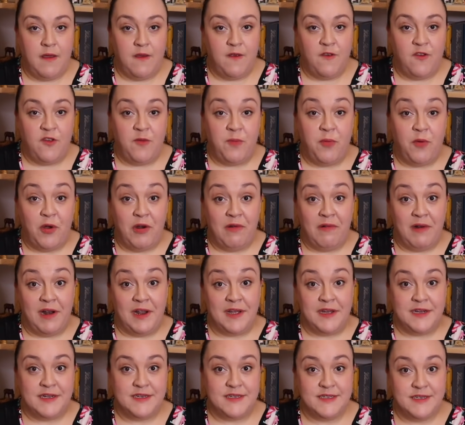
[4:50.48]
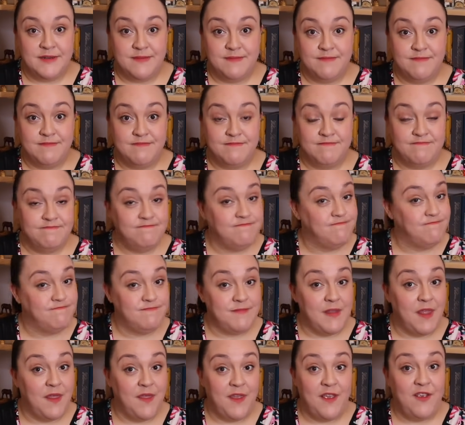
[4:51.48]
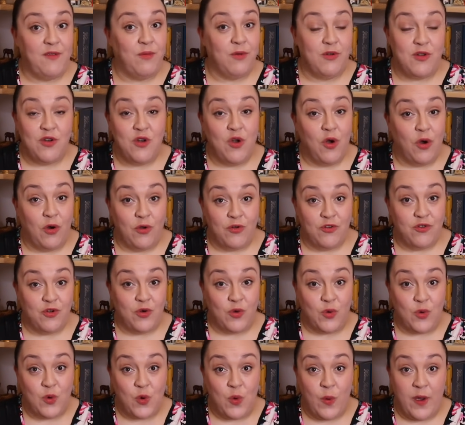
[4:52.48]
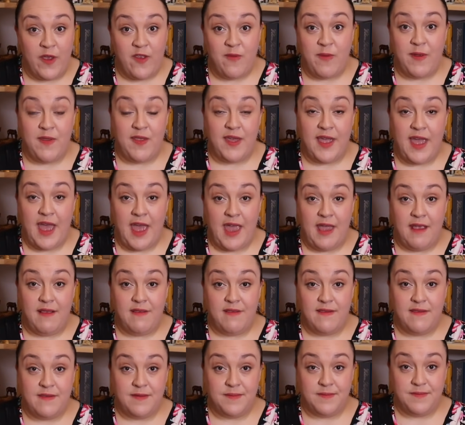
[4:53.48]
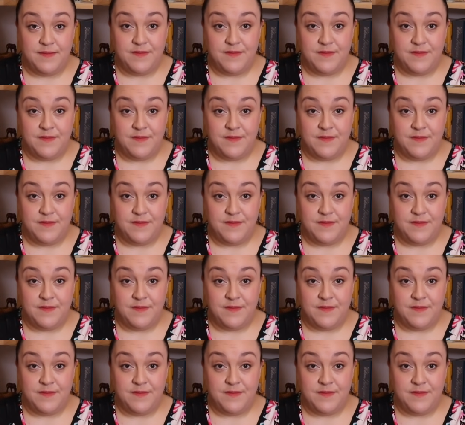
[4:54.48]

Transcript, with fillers: Spoiler alert, this would not always be the case.